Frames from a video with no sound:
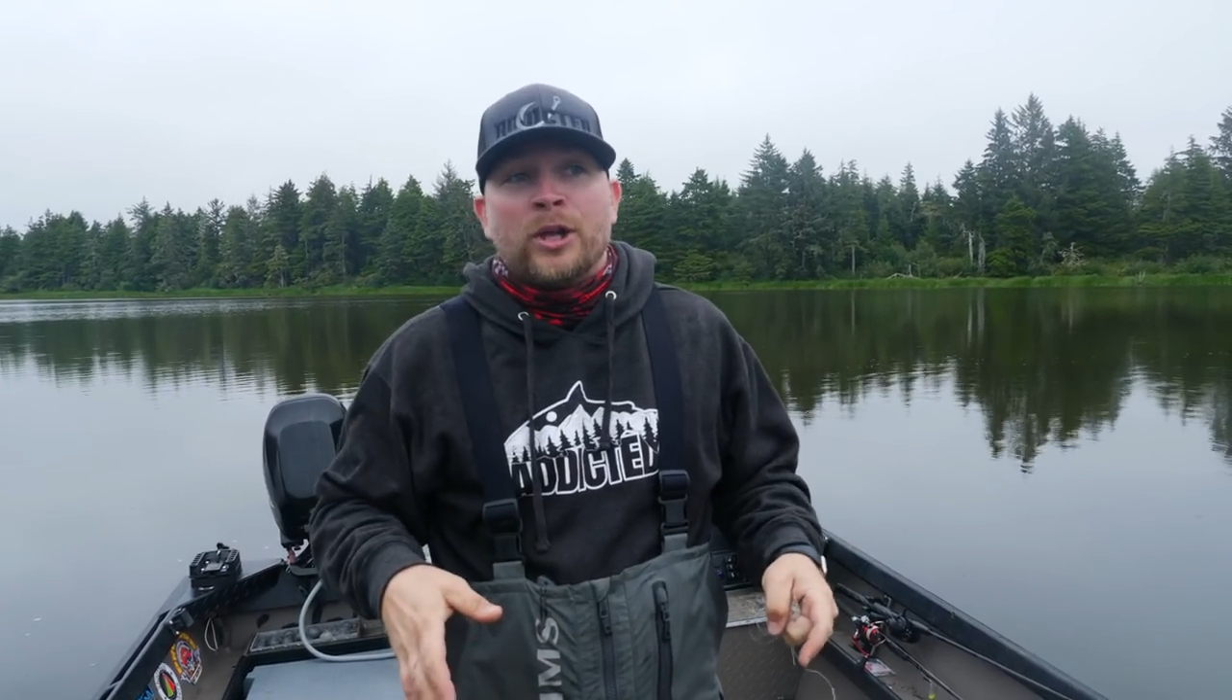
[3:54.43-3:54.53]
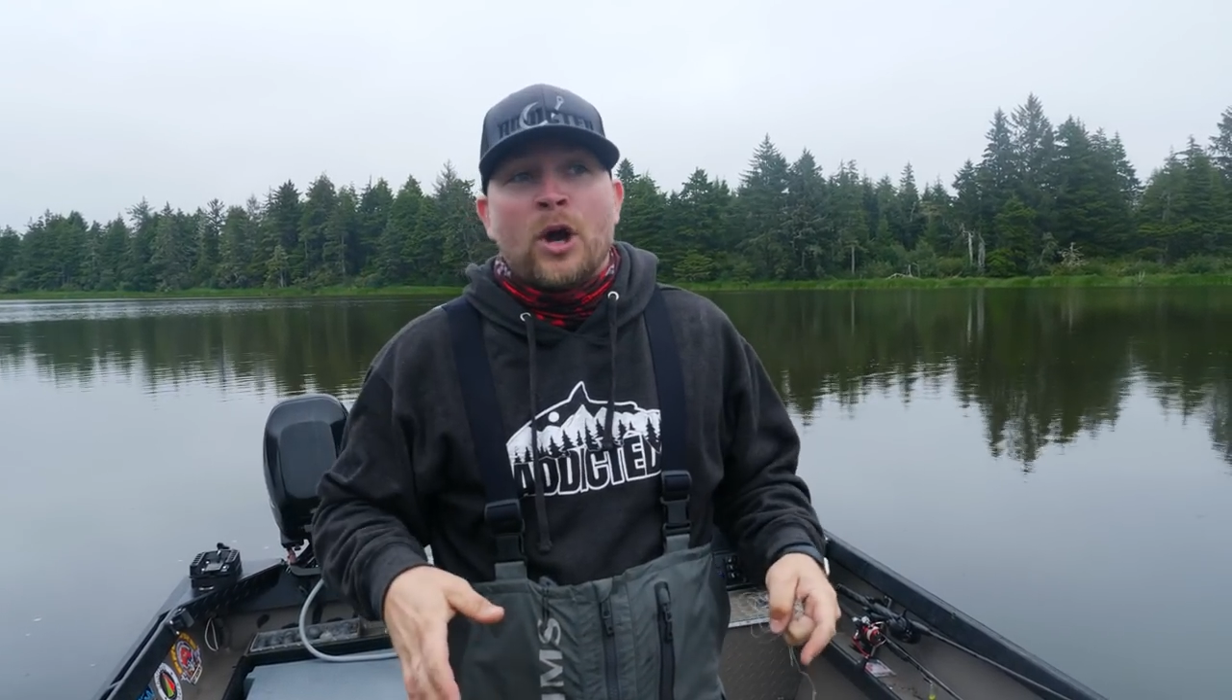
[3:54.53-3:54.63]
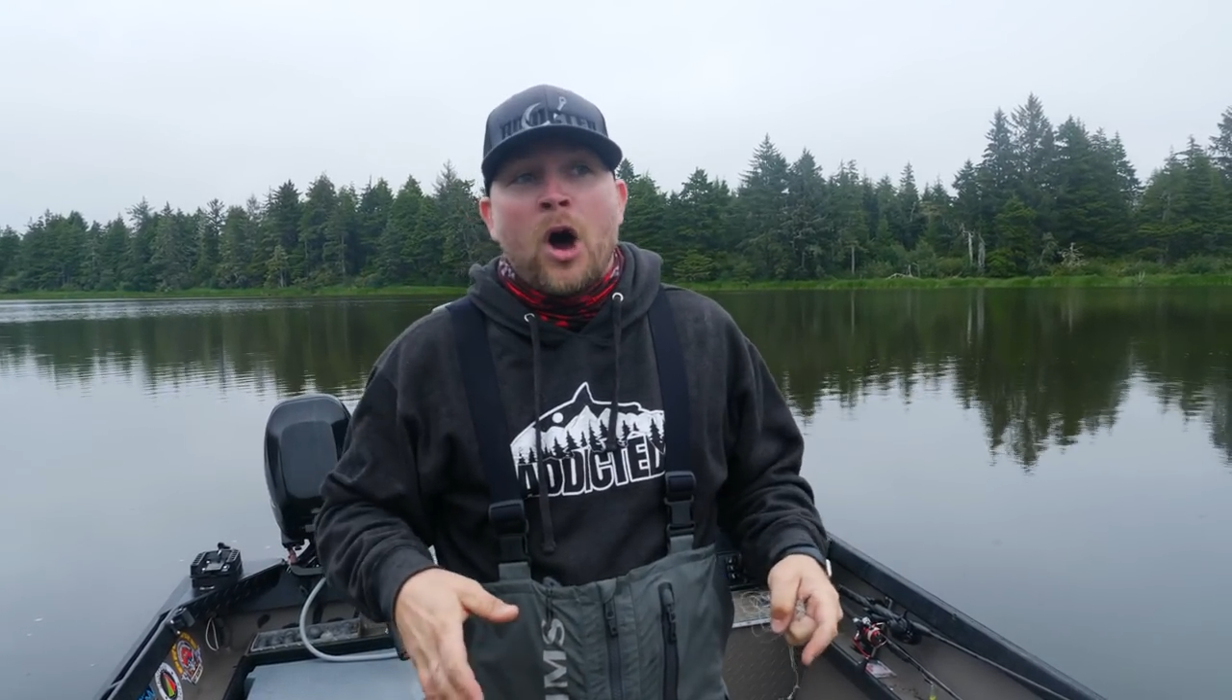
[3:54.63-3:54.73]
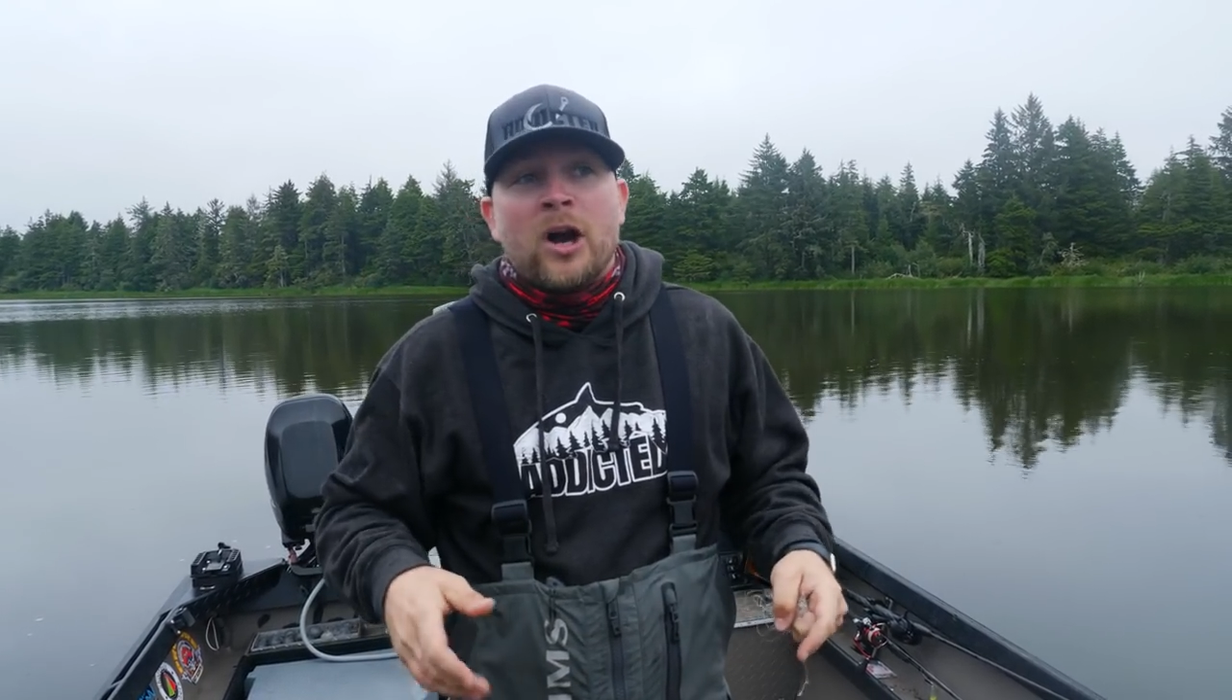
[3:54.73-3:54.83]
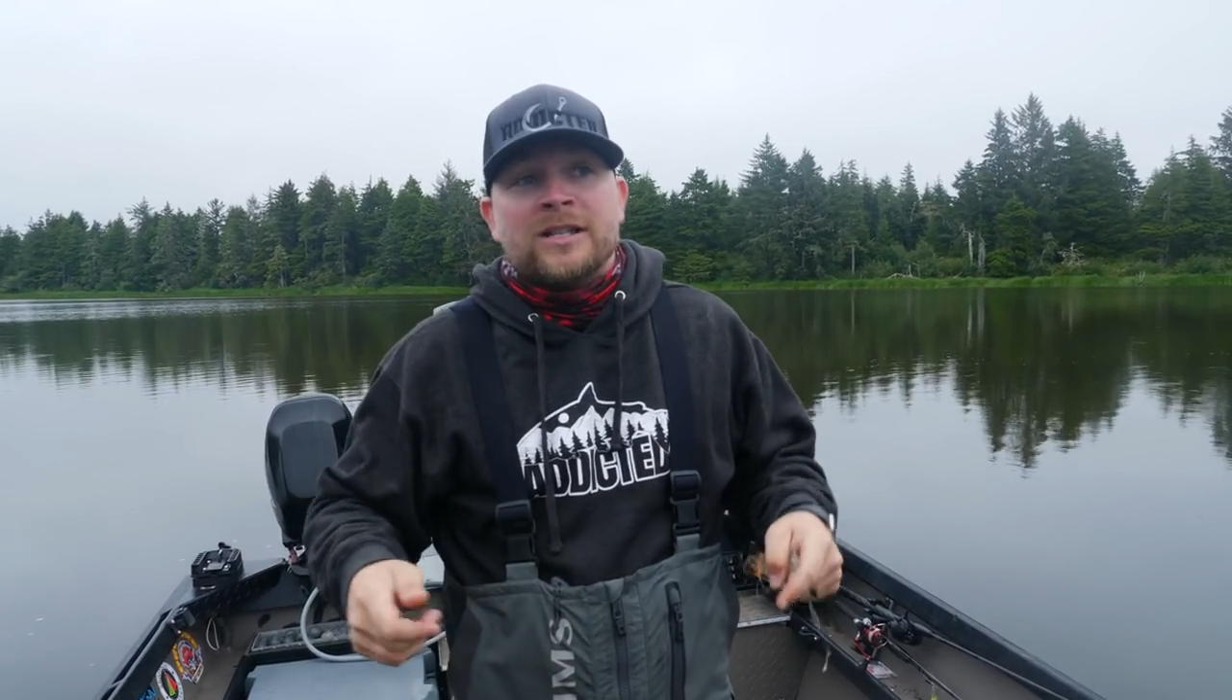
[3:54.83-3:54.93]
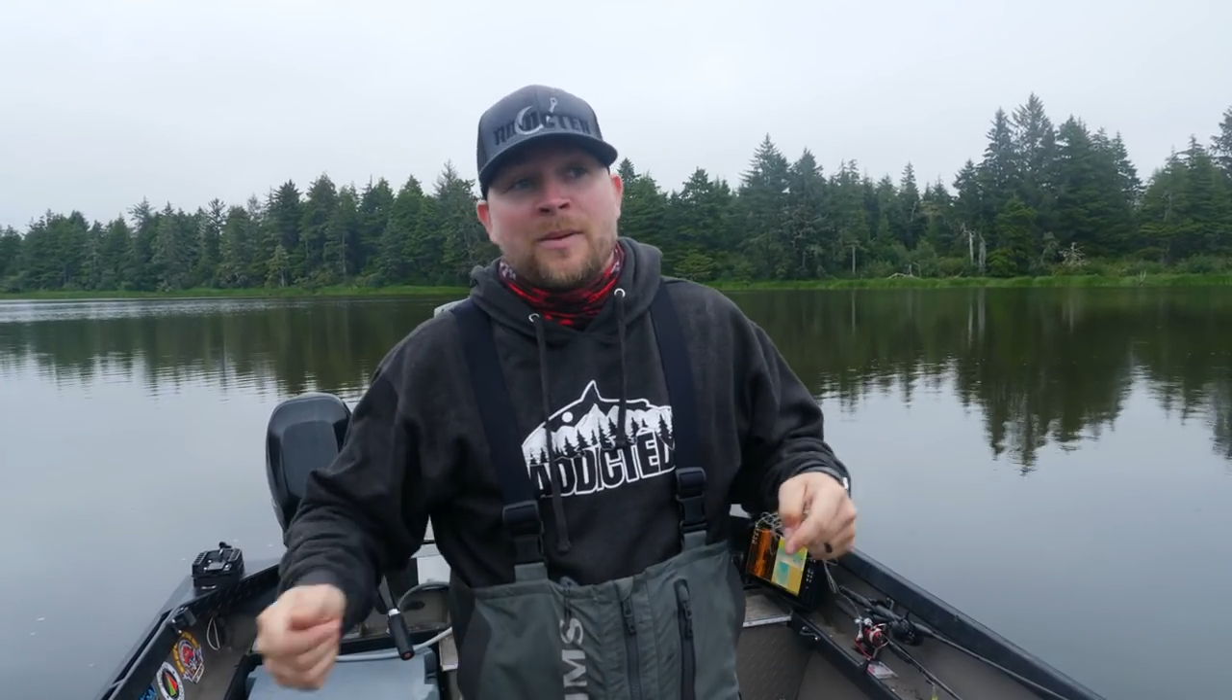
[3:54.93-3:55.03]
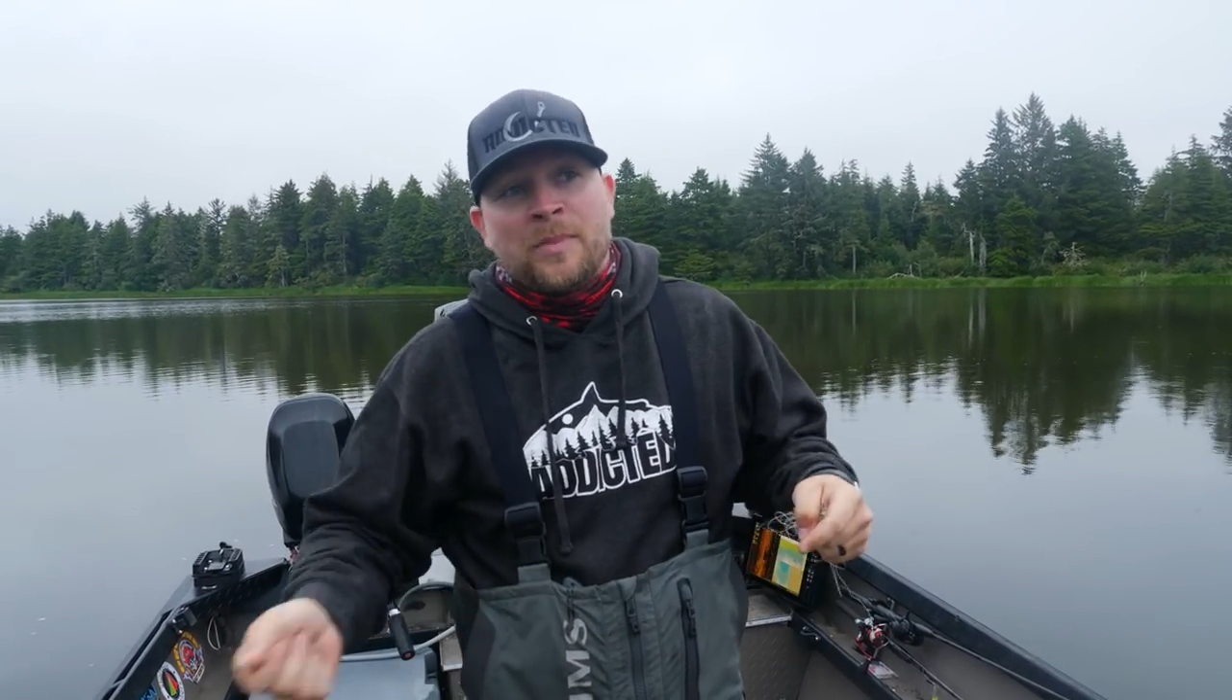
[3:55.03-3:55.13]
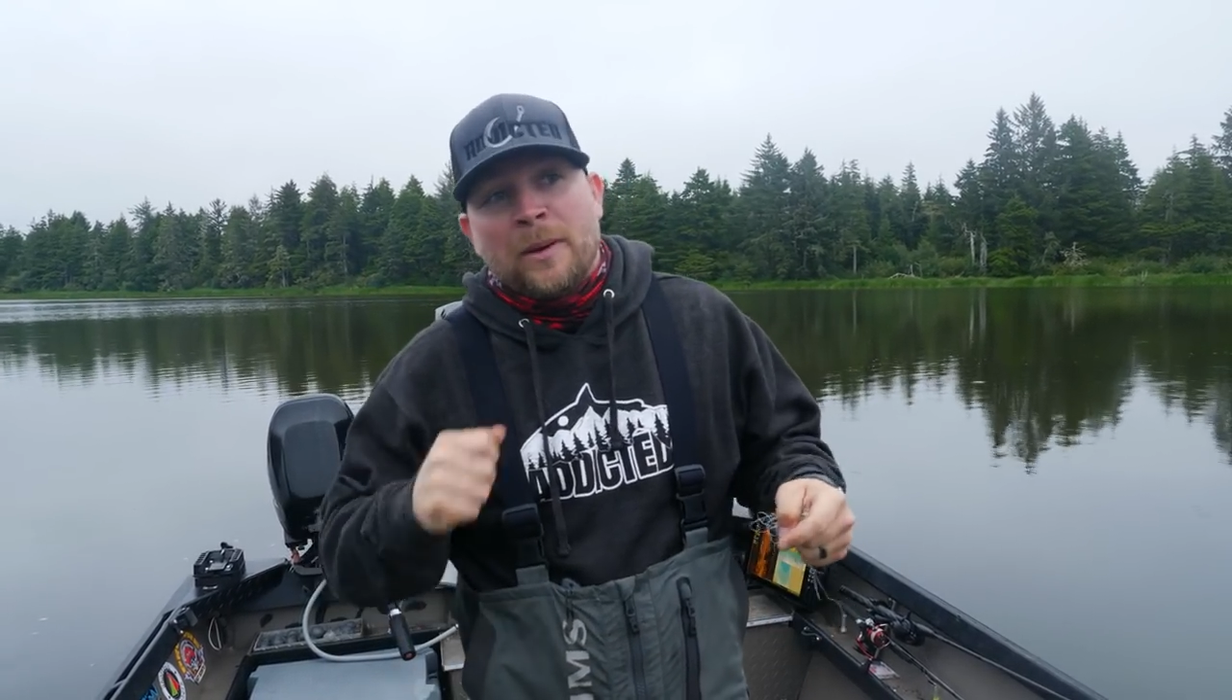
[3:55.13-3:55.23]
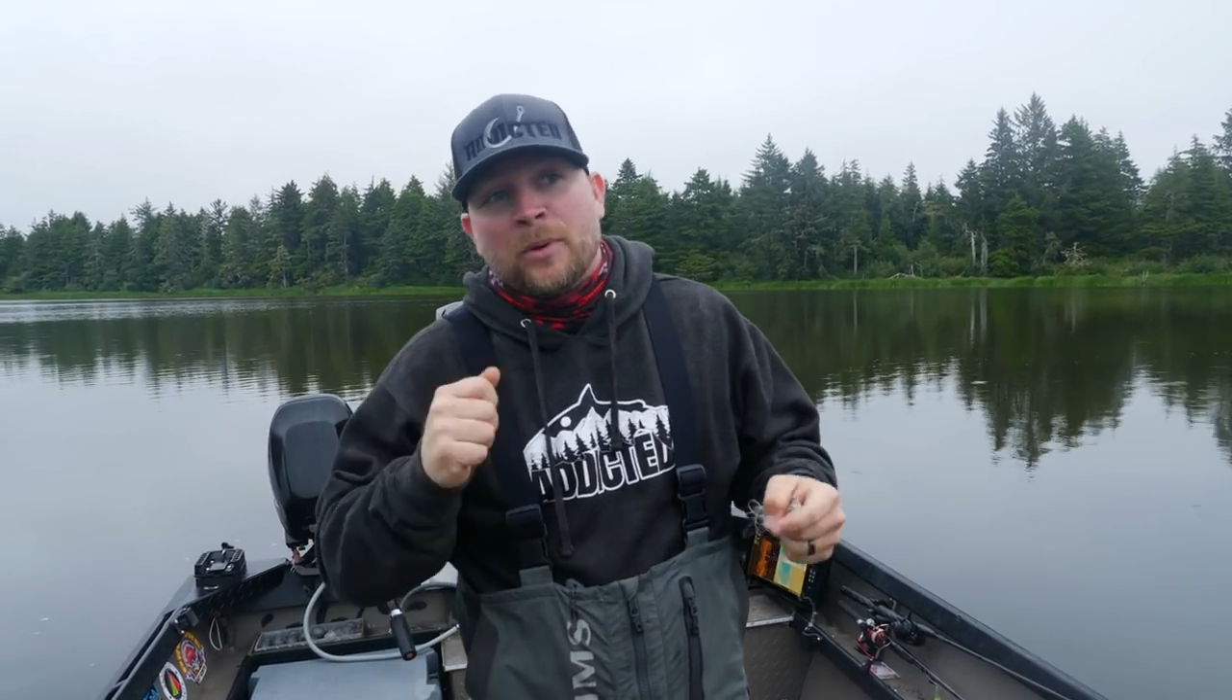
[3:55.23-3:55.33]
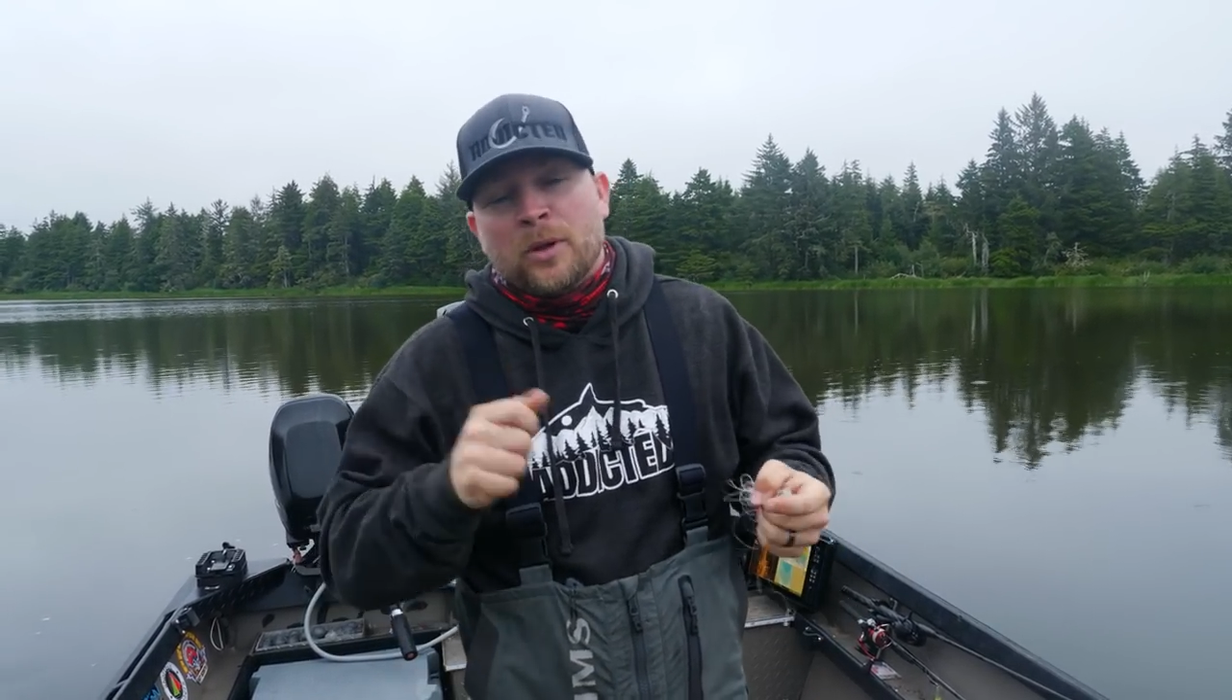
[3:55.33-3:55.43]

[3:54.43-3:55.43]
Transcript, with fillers: docks and be able